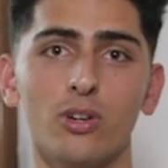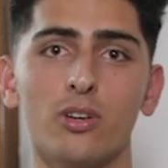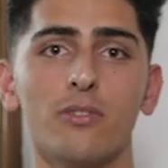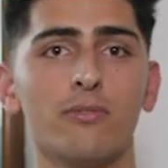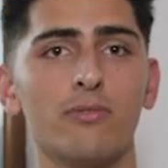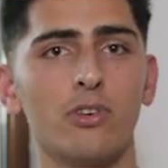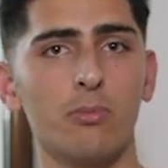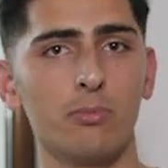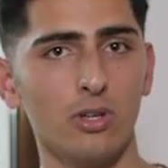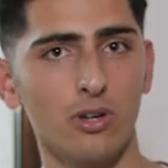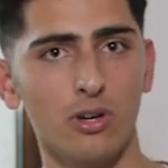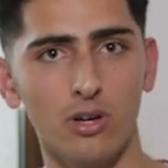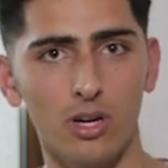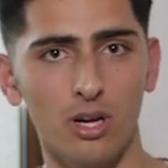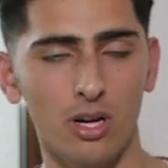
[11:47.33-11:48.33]
on from
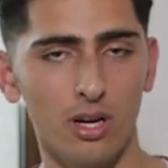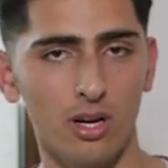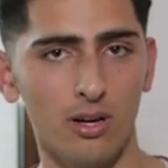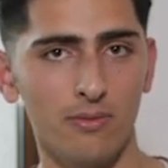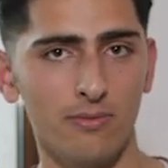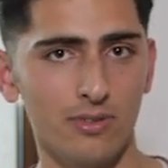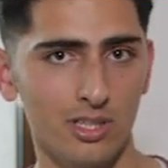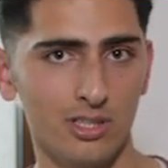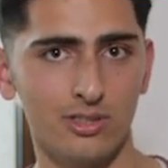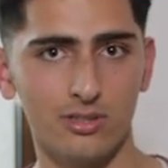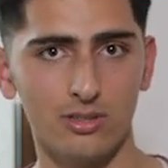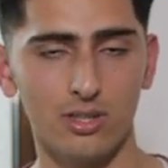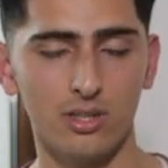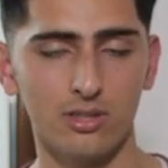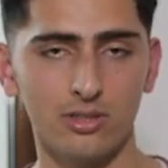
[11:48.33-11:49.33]
your
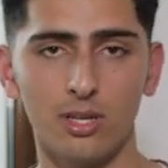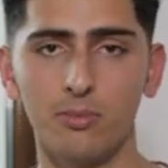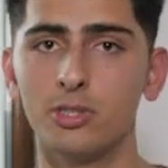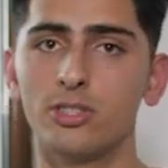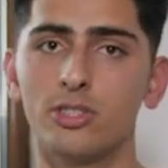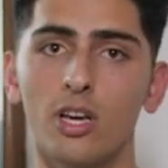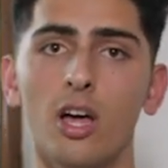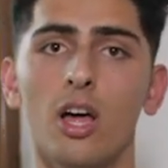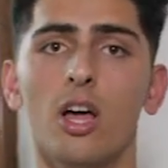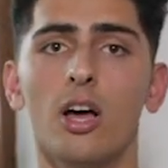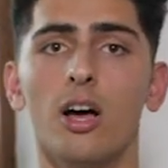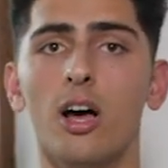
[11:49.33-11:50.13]
first semester,